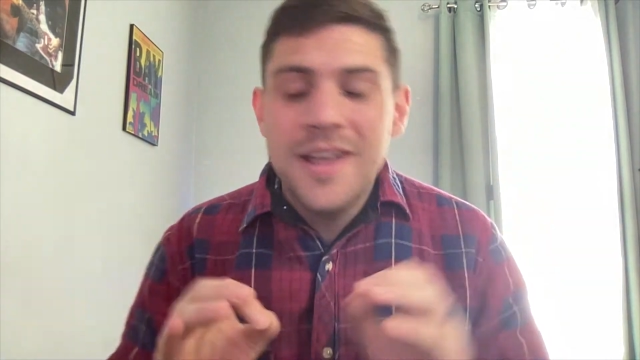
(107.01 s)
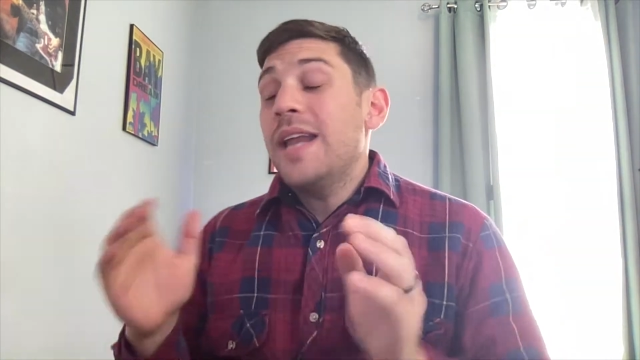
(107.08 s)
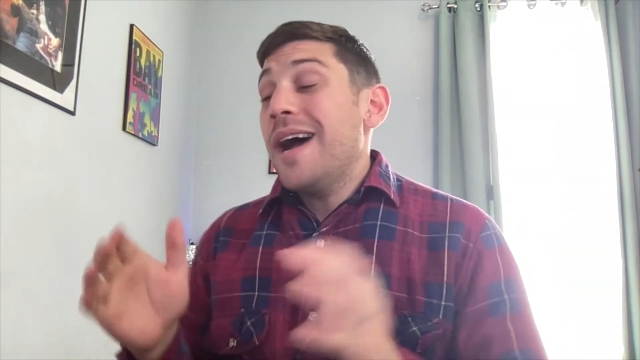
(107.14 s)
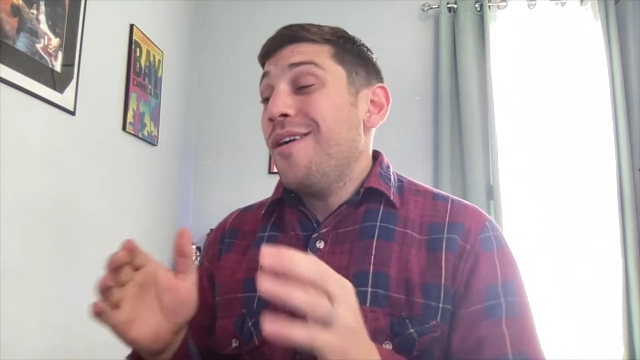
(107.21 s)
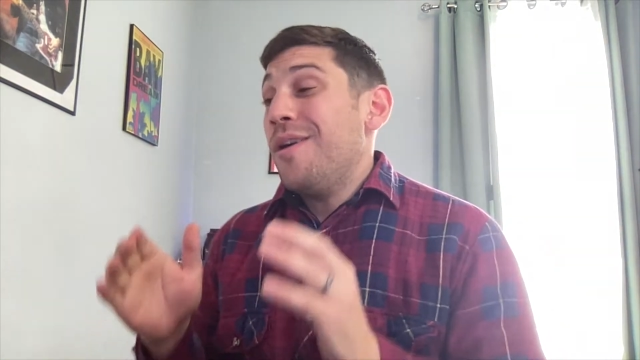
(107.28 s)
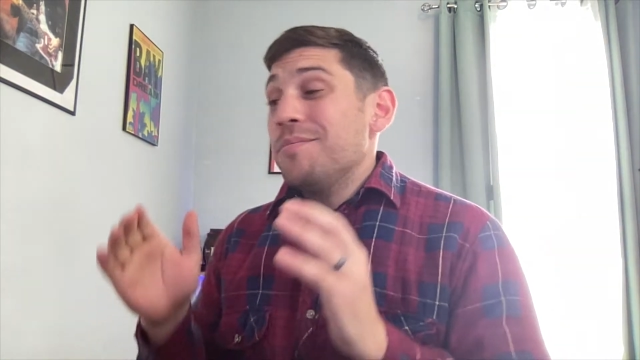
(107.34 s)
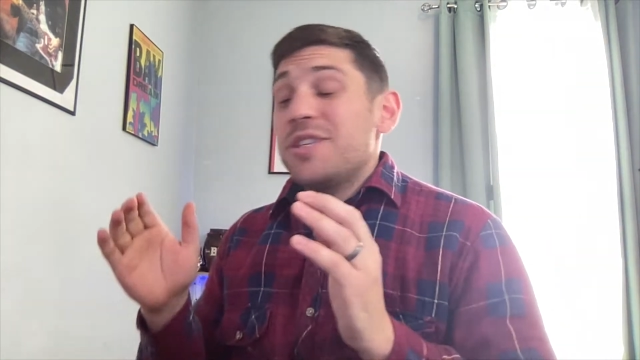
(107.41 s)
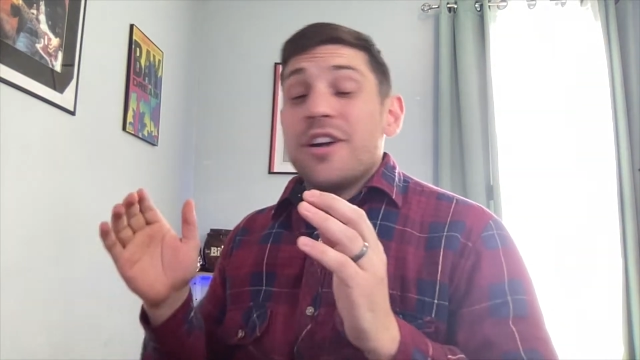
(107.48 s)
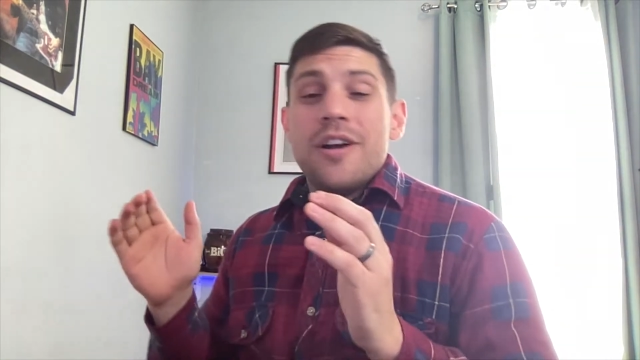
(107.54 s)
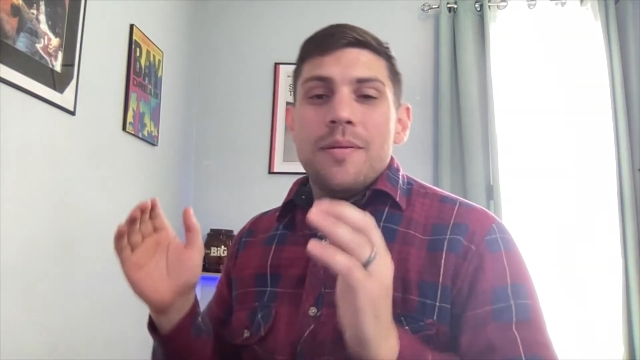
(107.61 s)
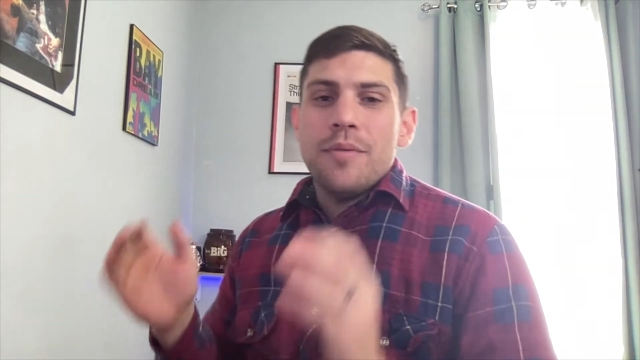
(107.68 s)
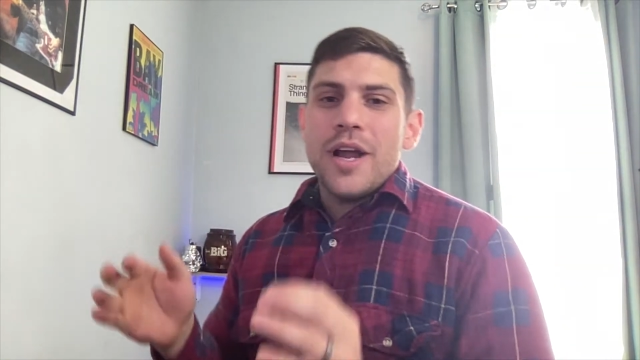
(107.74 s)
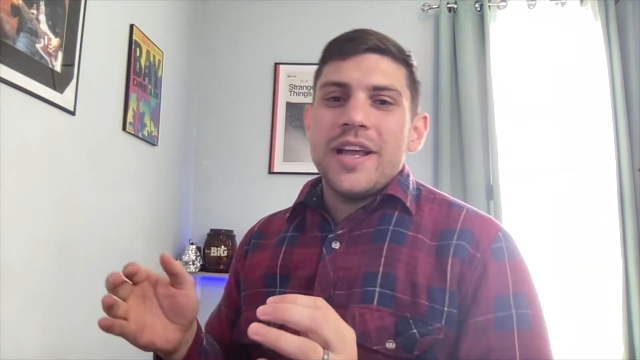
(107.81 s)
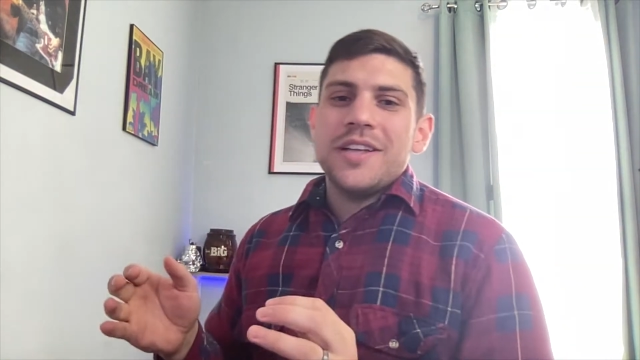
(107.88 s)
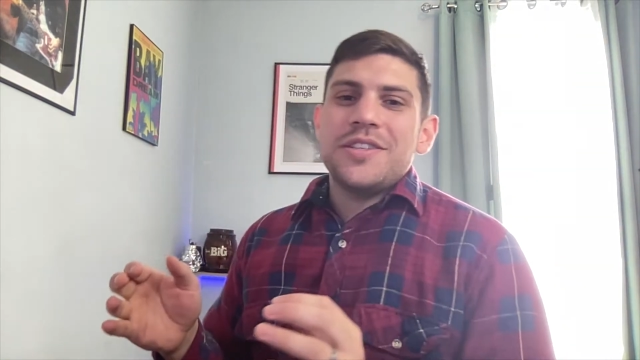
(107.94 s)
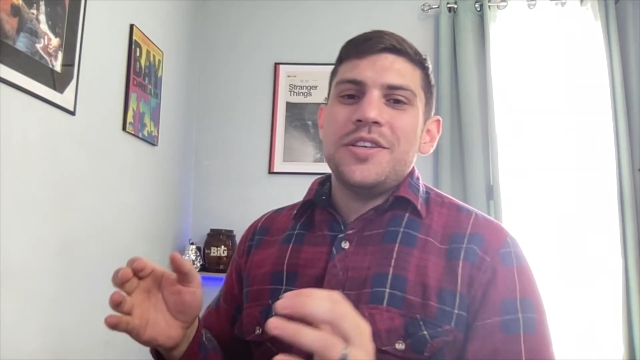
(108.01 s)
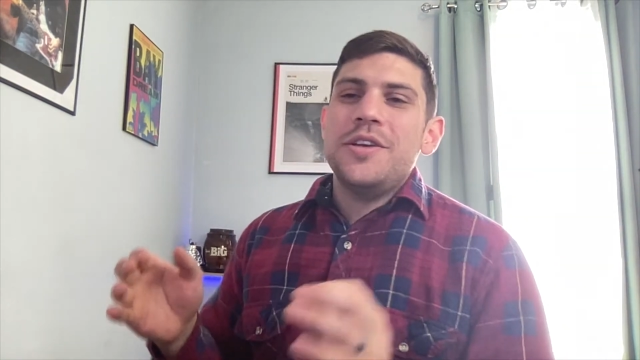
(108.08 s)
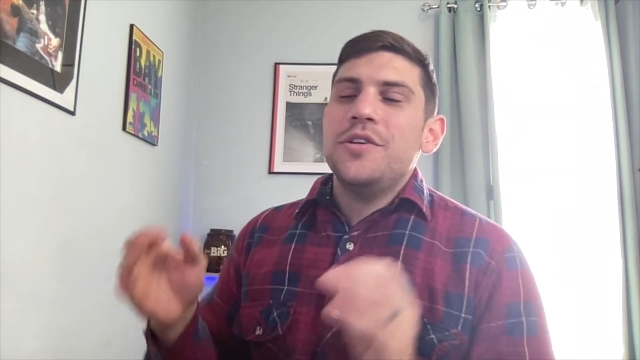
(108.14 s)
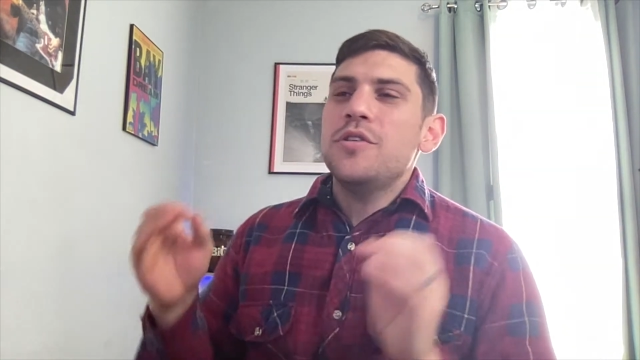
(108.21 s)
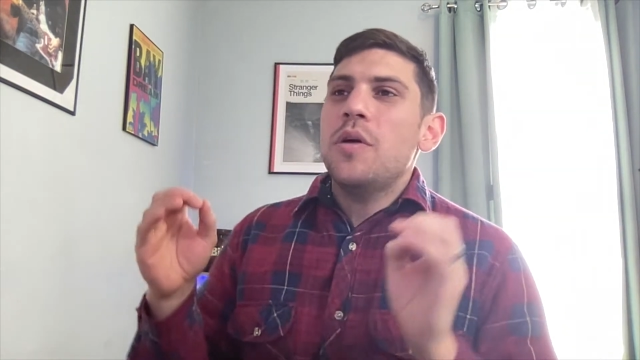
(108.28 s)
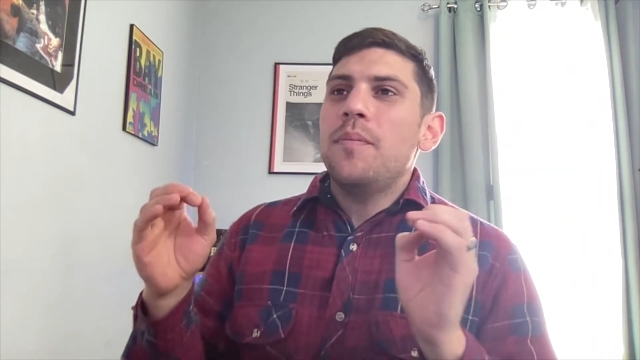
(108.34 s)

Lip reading: Now, I'm sorry to break it to you,